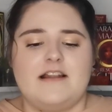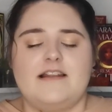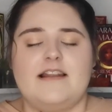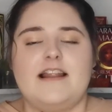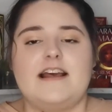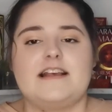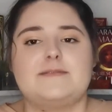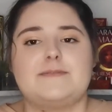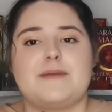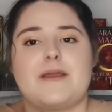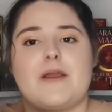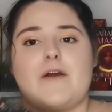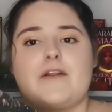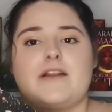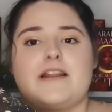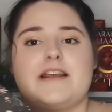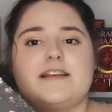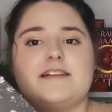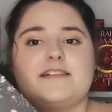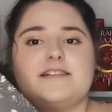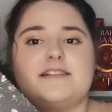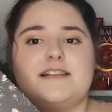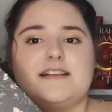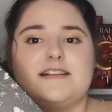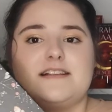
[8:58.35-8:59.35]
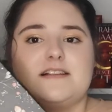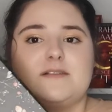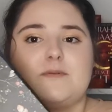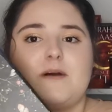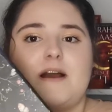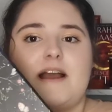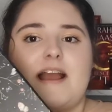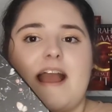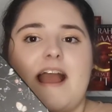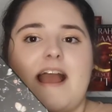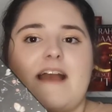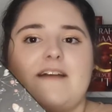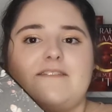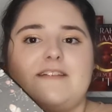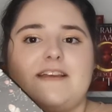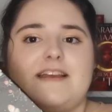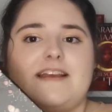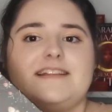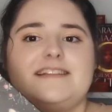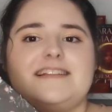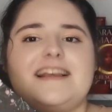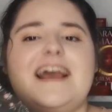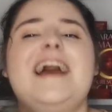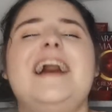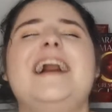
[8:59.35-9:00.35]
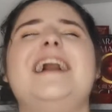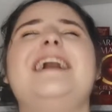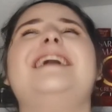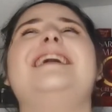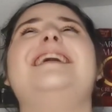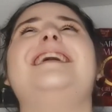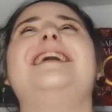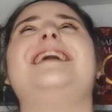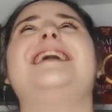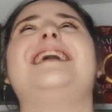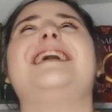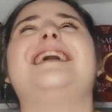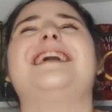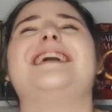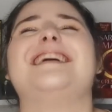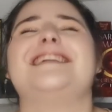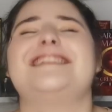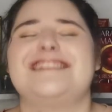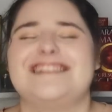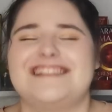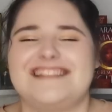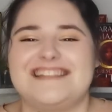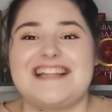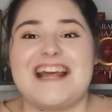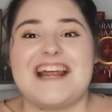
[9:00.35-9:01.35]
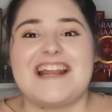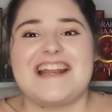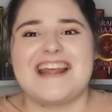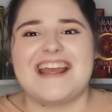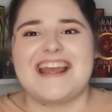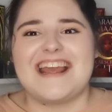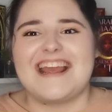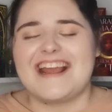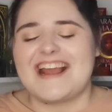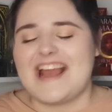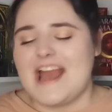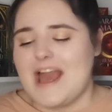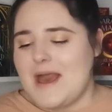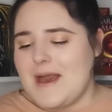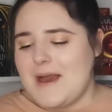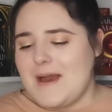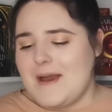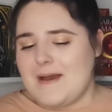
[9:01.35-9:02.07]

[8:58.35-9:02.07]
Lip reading: Let's be honest, this is why I have it. It's stunning.